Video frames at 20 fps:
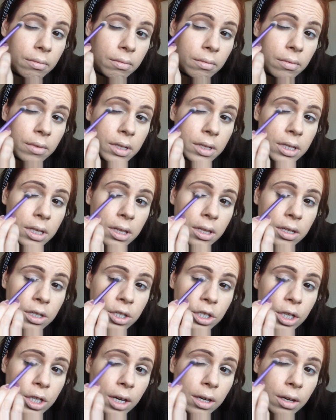You see this
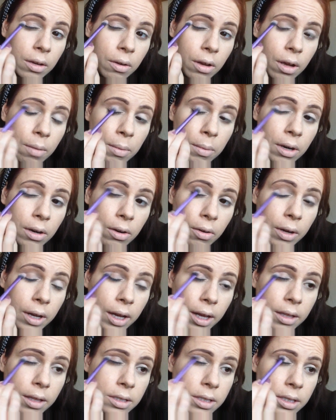shadow coming along
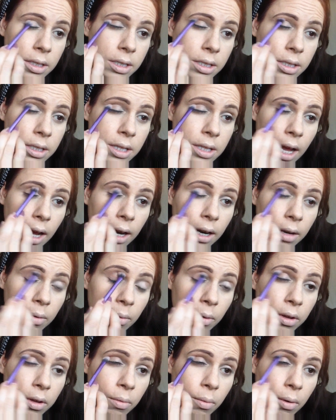here? This is exactly
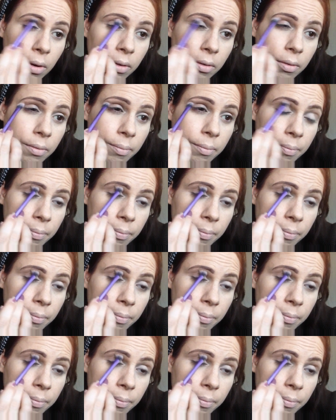what you want.